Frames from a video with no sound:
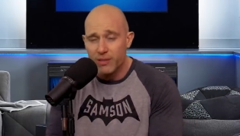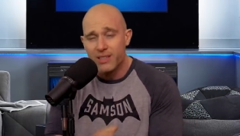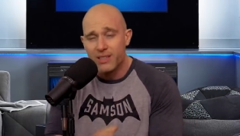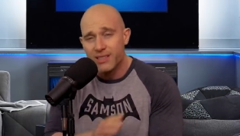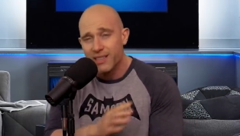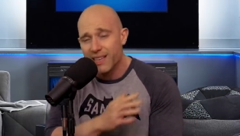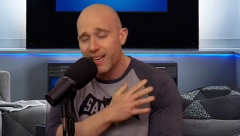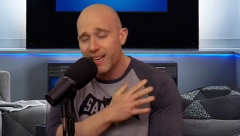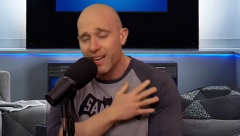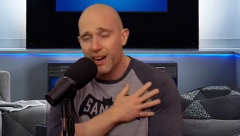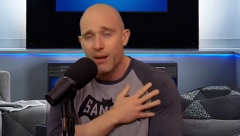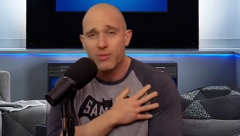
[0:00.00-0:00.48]
because
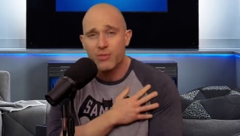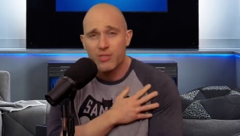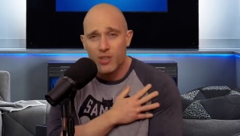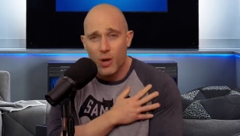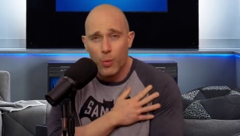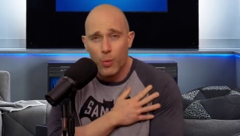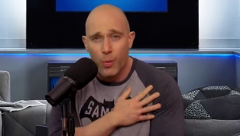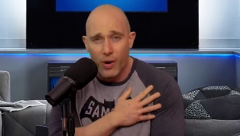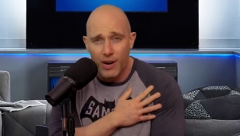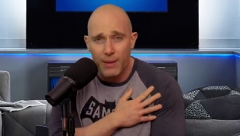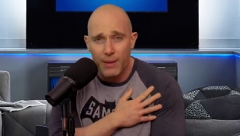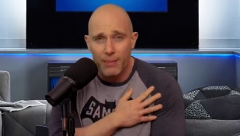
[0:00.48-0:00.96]
again, I'm so
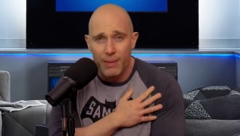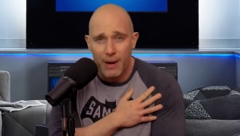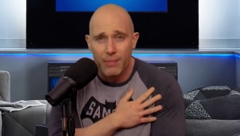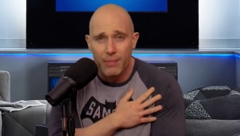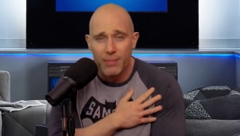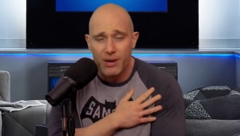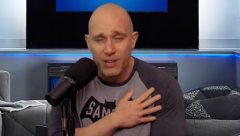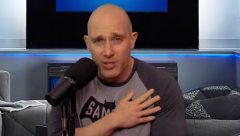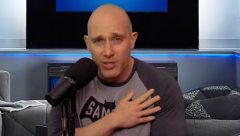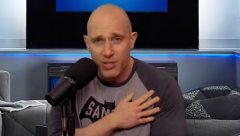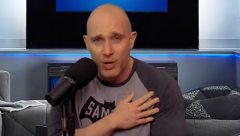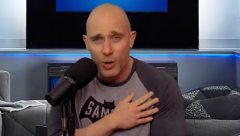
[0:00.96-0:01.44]
worried about
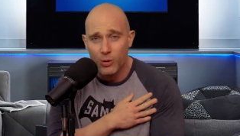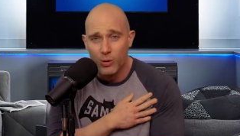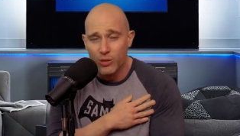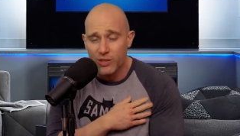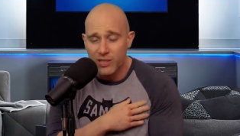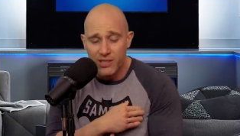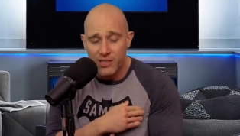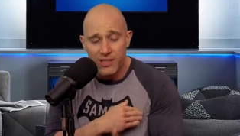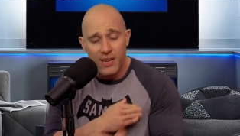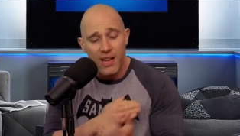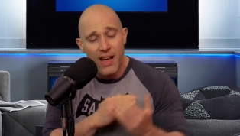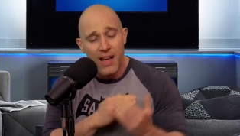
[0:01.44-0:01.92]
my
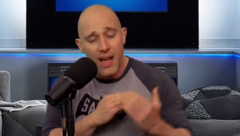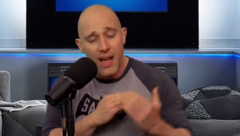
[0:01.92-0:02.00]
shoulders.